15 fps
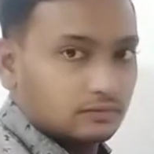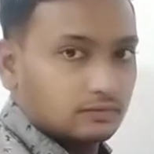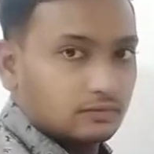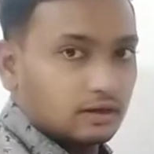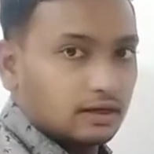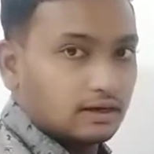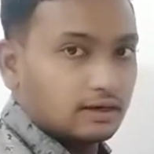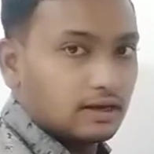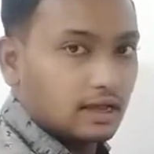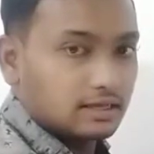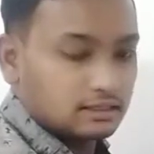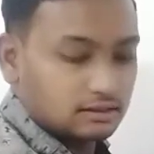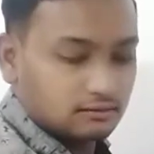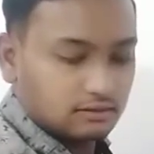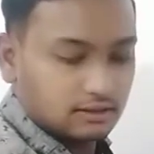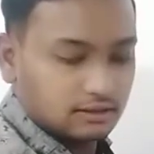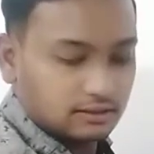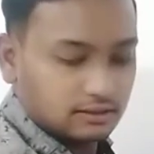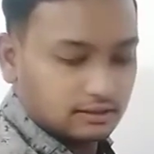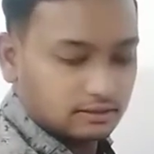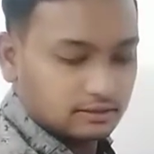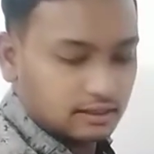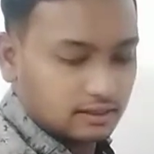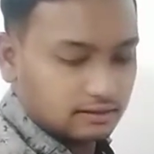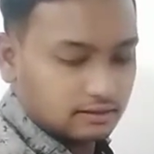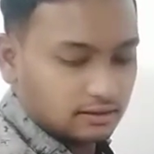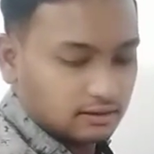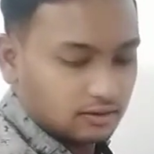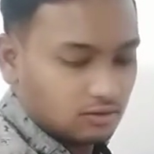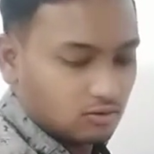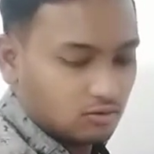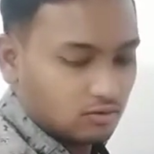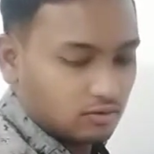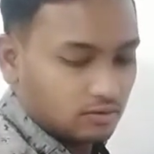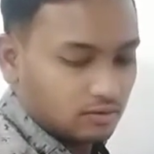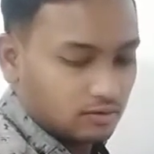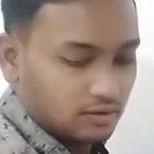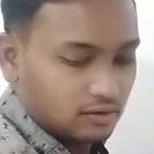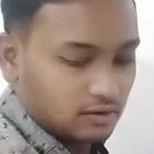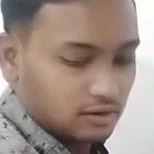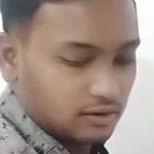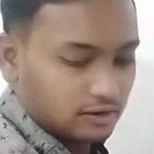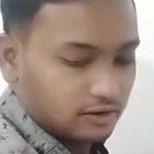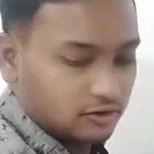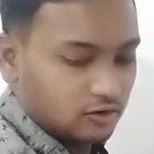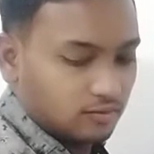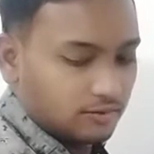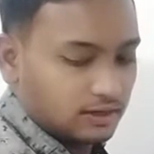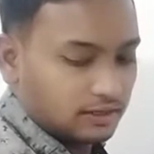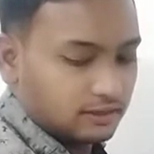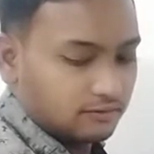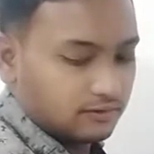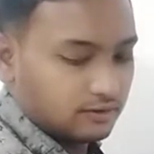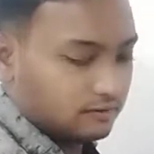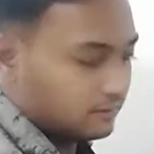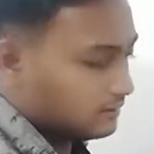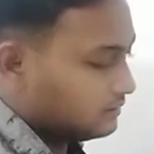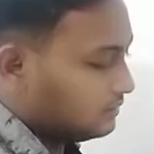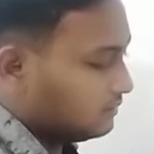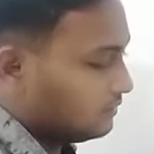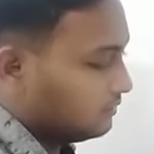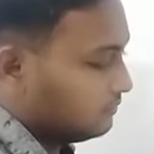and last one is that the cumulative frequency curve.